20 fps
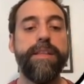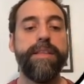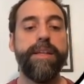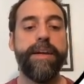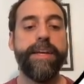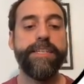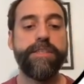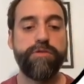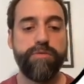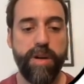the
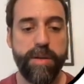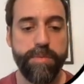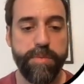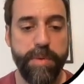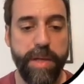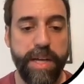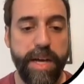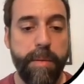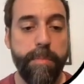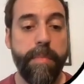histograms
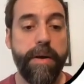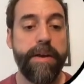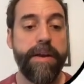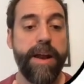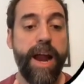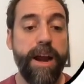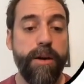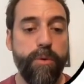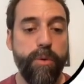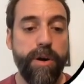become
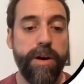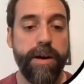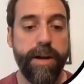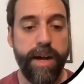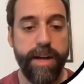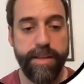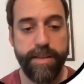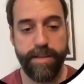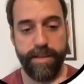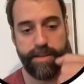narrower
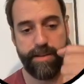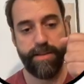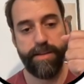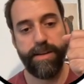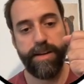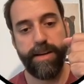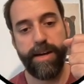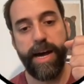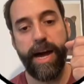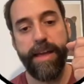and
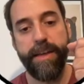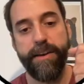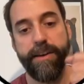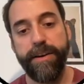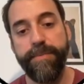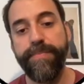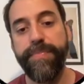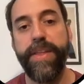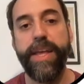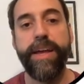higher,